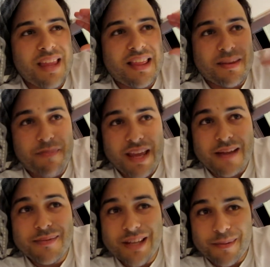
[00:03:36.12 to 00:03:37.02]
the B
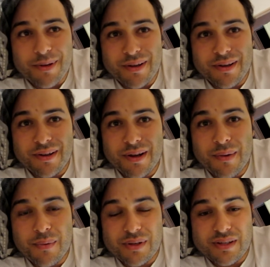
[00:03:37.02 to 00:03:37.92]
M W
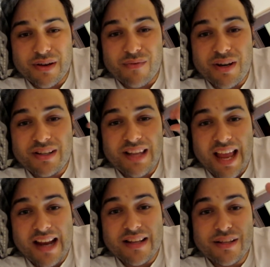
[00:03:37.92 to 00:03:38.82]
was originally
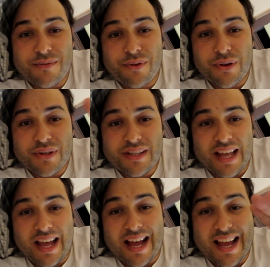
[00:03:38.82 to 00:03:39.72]
Anus's first
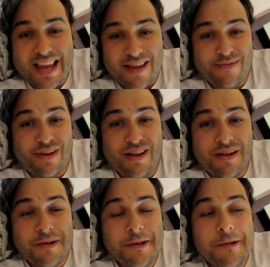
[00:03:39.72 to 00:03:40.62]
car ever,
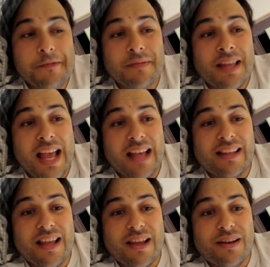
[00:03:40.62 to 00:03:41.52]
and
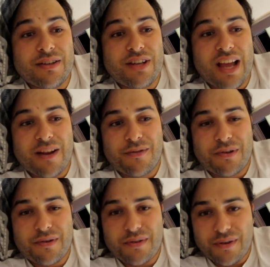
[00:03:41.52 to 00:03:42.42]
then she had it
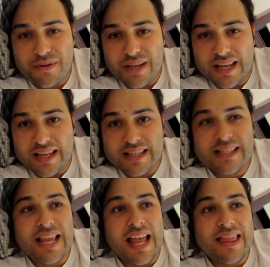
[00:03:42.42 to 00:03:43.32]
for a few
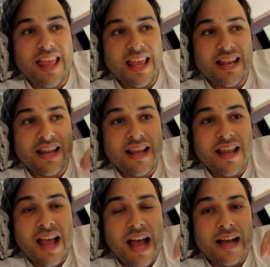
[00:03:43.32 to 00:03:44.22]
years, and then
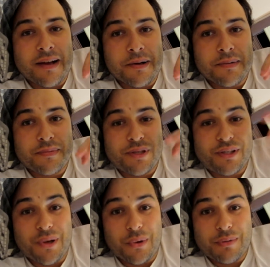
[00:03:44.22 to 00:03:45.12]
um, she
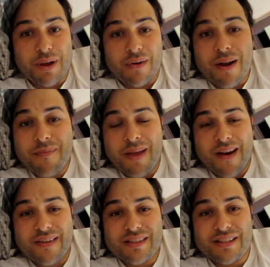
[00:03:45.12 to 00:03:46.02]
sold it to my
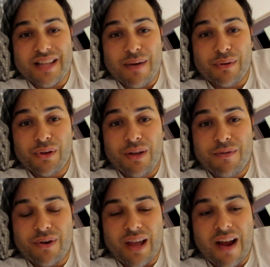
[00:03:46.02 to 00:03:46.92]
grandparents because they were looking
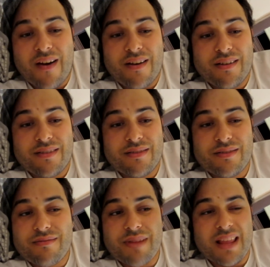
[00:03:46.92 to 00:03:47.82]
for a car, and
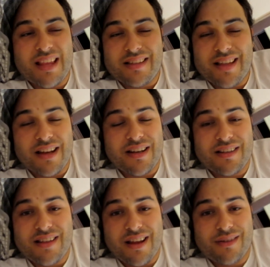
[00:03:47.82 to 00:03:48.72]
at that stage, and a
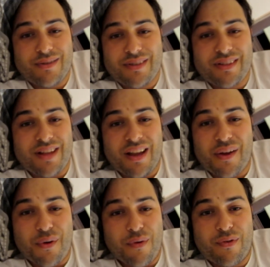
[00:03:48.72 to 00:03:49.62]
stage, I was just like
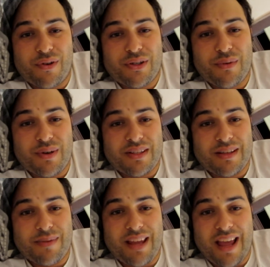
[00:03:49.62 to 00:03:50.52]
over it. She wanted
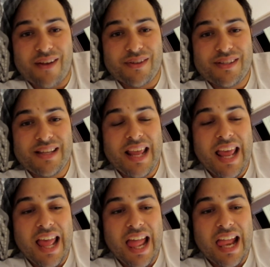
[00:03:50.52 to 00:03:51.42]
something else,
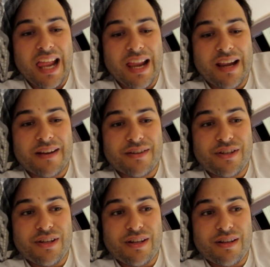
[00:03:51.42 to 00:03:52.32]
and
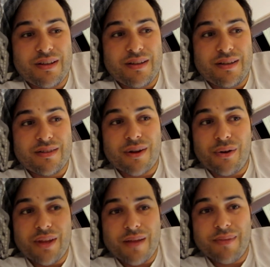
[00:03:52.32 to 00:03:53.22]
she
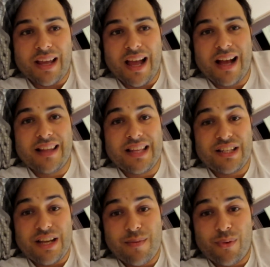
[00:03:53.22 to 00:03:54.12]
sold them the car, and then
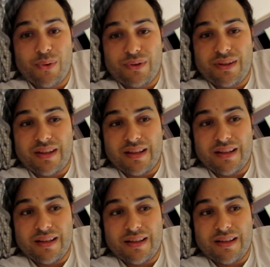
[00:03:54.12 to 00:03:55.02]
she bought
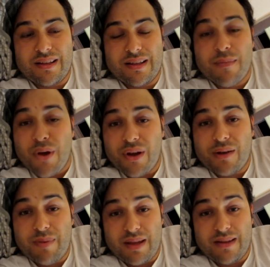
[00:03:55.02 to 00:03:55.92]
the the
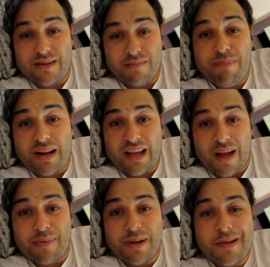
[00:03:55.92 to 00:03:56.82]
Merc, the, the
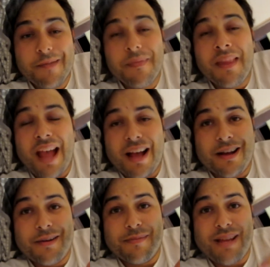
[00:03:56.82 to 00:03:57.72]
Buttercup,
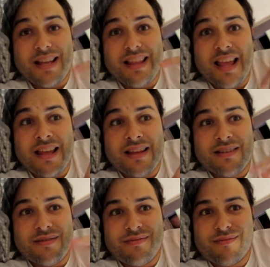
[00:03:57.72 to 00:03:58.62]
um, and
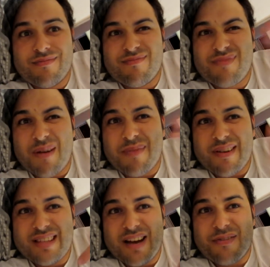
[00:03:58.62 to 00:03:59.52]
then
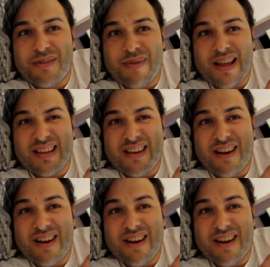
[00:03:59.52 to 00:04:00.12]
grandparents had it for about a year